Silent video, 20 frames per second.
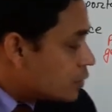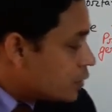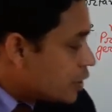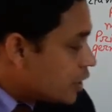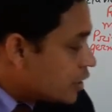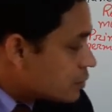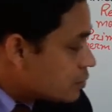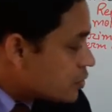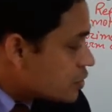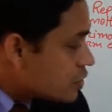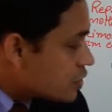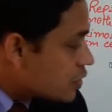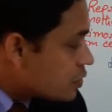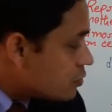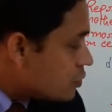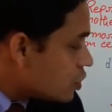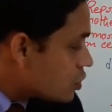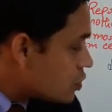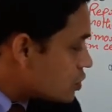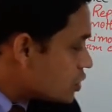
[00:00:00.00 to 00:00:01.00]
that means
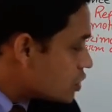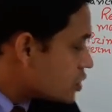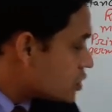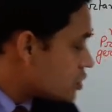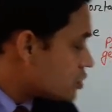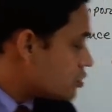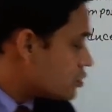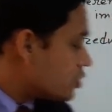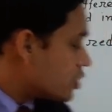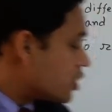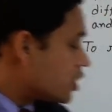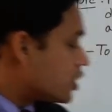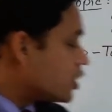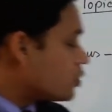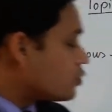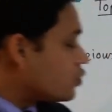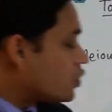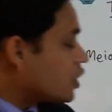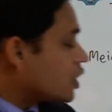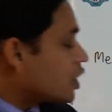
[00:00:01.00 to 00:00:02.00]
in meiosis 2,
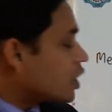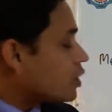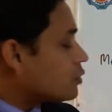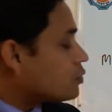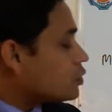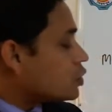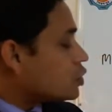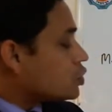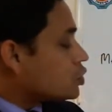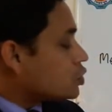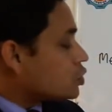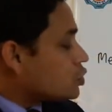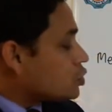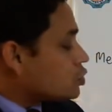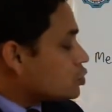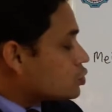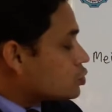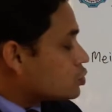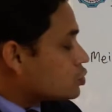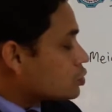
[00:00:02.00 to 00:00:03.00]
here we have
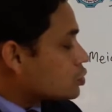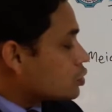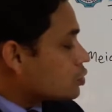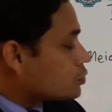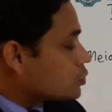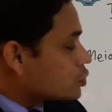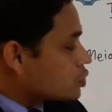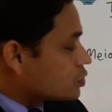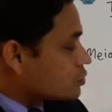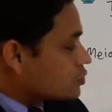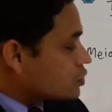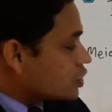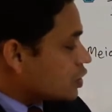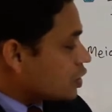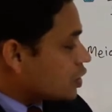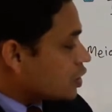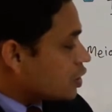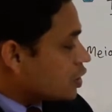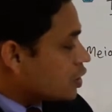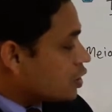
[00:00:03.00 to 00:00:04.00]
two chromosomes.
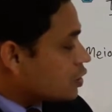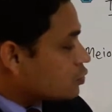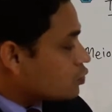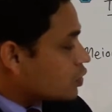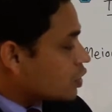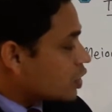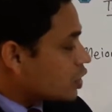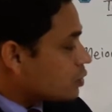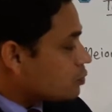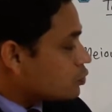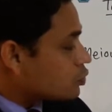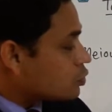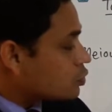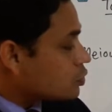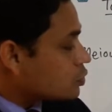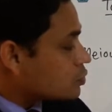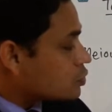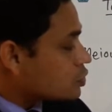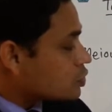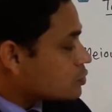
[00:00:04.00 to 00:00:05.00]
Here we have two
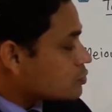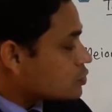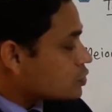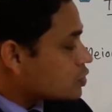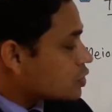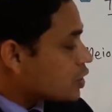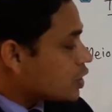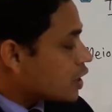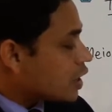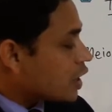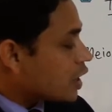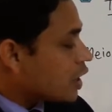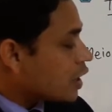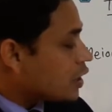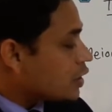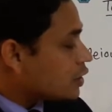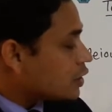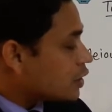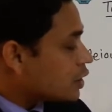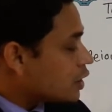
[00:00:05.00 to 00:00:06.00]
chromosomes,
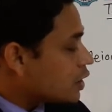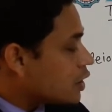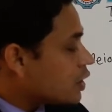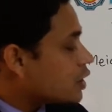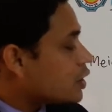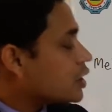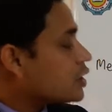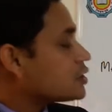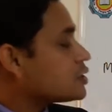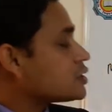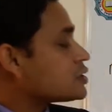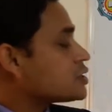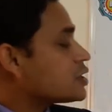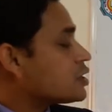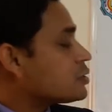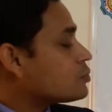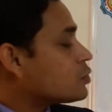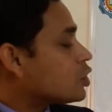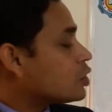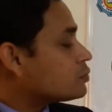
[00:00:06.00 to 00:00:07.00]
and at the
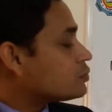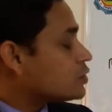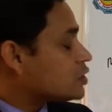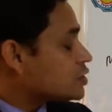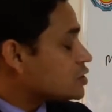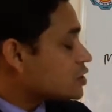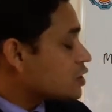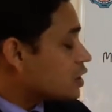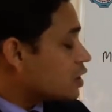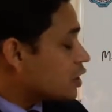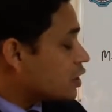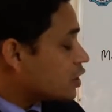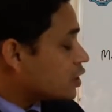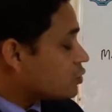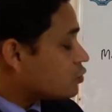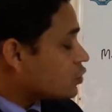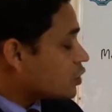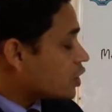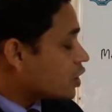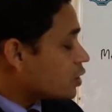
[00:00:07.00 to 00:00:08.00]
same of this cell,
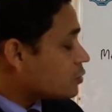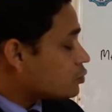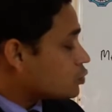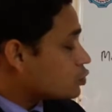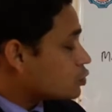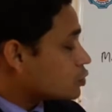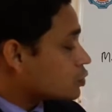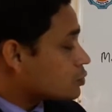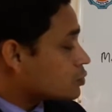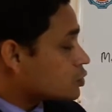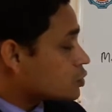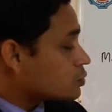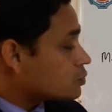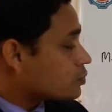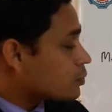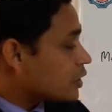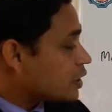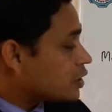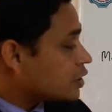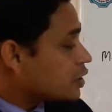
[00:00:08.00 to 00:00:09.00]
here we have two
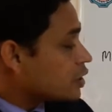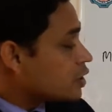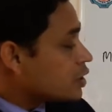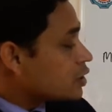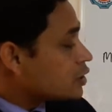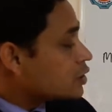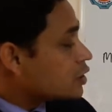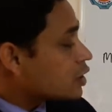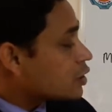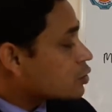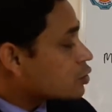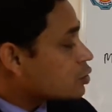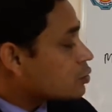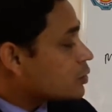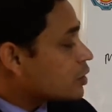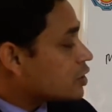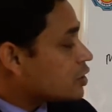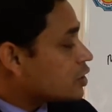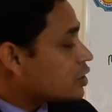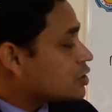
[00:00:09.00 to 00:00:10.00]
chromosomes, but the
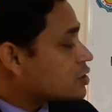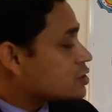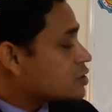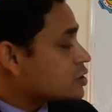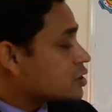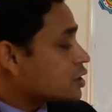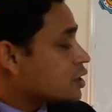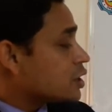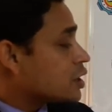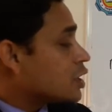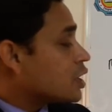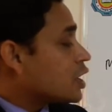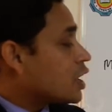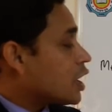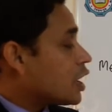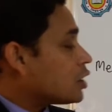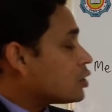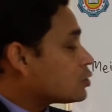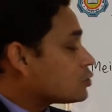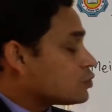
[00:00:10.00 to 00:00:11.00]
chromatids
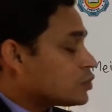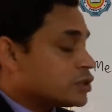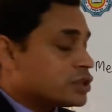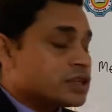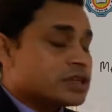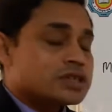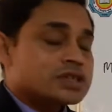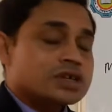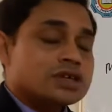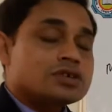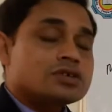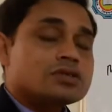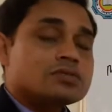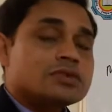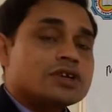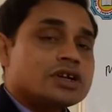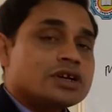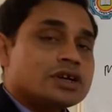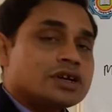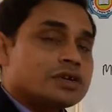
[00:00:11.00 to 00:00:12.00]
along with the
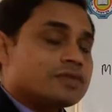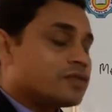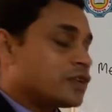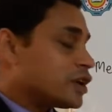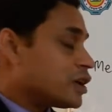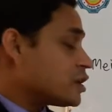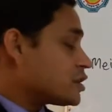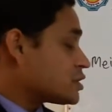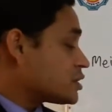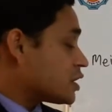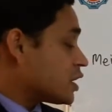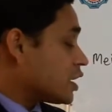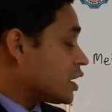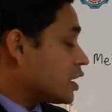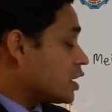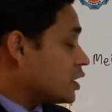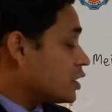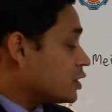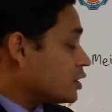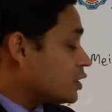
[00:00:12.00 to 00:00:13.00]
centromere divides
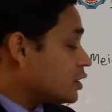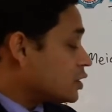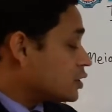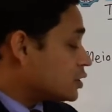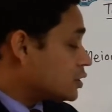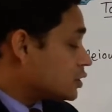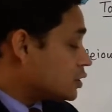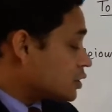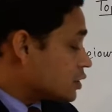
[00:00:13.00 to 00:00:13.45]
and it